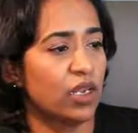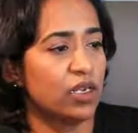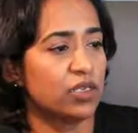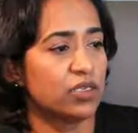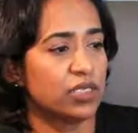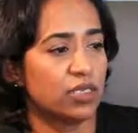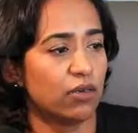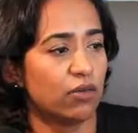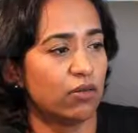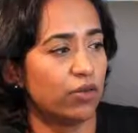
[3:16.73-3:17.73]

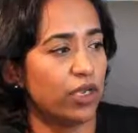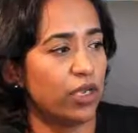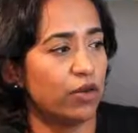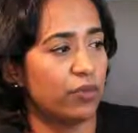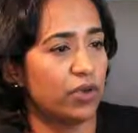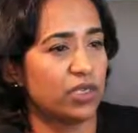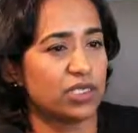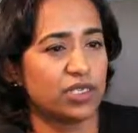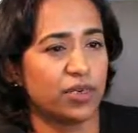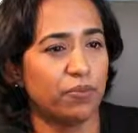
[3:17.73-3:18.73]
So here I'm going to
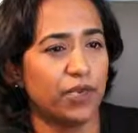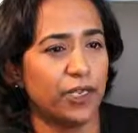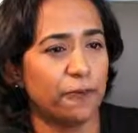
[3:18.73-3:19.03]
submit.